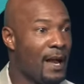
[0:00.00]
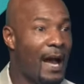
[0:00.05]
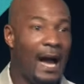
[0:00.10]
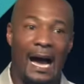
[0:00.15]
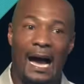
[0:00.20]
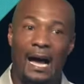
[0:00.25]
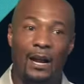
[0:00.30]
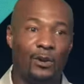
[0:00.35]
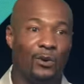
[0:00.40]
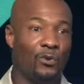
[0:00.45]

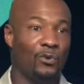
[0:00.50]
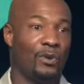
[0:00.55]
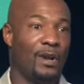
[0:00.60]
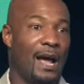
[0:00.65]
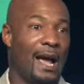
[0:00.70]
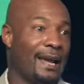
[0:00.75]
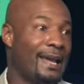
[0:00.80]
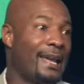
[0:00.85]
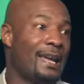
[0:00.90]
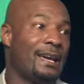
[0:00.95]
I don't.
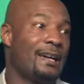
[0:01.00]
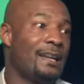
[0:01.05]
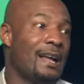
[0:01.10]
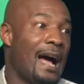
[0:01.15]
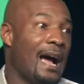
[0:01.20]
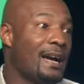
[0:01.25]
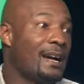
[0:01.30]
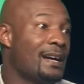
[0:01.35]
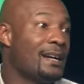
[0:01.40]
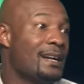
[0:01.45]
I can't.
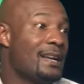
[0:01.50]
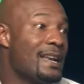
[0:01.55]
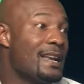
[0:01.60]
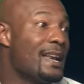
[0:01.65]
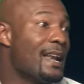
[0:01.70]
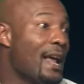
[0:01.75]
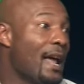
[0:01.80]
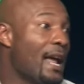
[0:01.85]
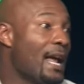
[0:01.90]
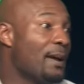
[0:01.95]
I
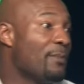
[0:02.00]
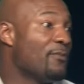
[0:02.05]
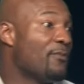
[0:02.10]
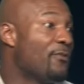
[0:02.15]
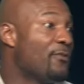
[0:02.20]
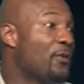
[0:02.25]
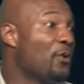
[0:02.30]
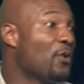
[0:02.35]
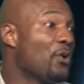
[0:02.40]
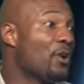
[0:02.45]
couldn't name
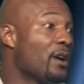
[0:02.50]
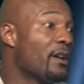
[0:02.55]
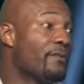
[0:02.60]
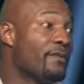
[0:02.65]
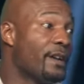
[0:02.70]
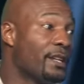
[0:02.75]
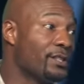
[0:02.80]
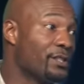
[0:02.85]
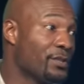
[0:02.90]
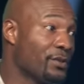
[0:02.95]
four
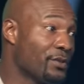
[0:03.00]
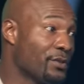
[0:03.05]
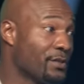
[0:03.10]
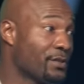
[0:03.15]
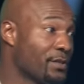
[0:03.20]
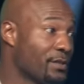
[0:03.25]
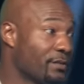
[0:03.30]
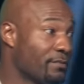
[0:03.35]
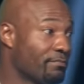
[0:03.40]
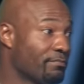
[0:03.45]

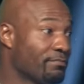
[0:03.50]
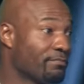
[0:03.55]
Avengers.